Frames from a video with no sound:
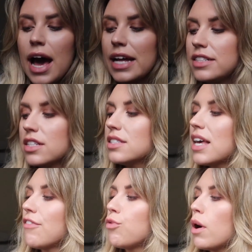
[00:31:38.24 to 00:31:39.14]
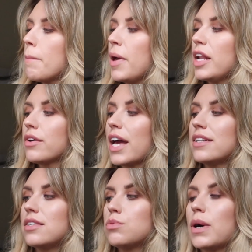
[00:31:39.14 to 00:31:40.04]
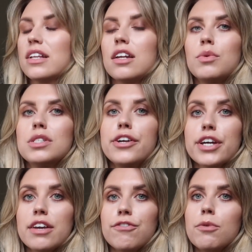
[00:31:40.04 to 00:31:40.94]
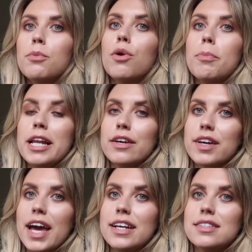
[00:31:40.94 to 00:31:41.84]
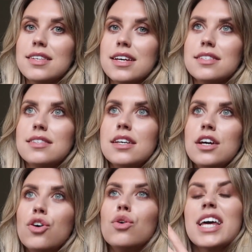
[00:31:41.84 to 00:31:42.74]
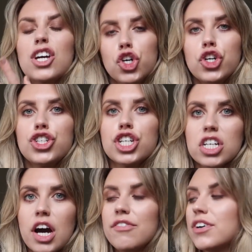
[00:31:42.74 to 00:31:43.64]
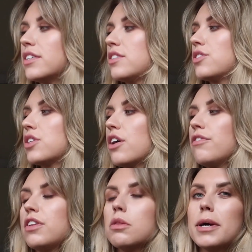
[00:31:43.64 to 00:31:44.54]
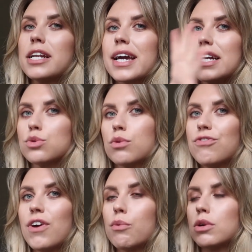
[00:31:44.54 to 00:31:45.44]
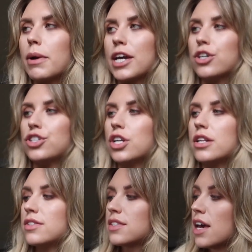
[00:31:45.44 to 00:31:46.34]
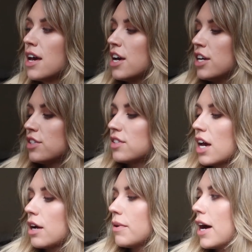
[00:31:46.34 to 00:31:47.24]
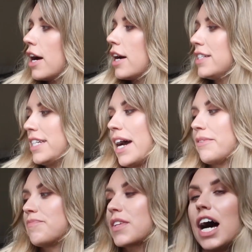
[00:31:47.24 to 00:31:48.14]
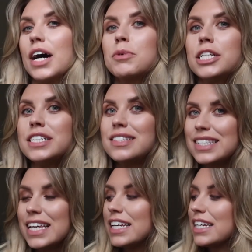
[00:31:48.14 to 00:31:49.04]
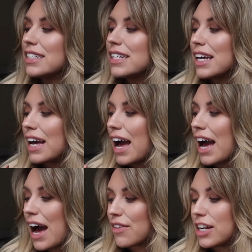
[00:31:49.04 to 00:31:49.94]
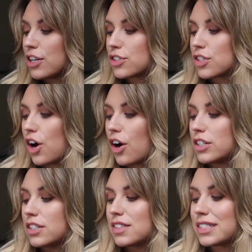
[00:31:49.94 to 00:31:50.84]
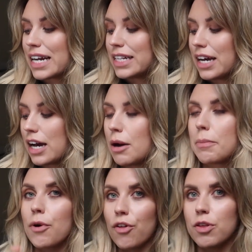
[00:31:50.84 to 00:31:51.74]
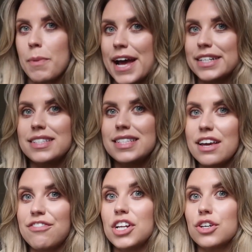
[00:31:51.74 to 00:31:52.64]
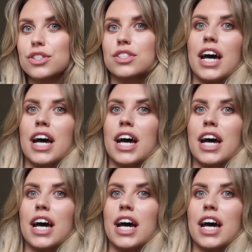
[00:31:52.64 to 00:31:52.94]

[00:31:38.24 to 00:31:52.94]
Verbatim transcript: And it does have one pillowcase as well, and I was looking for more pillowcases or like cushion covers. So hopefully the pillowcase will fit one of my cushions. So uh, yeah, I'm gonna see how that looks on, style it up on the bed, see if it looks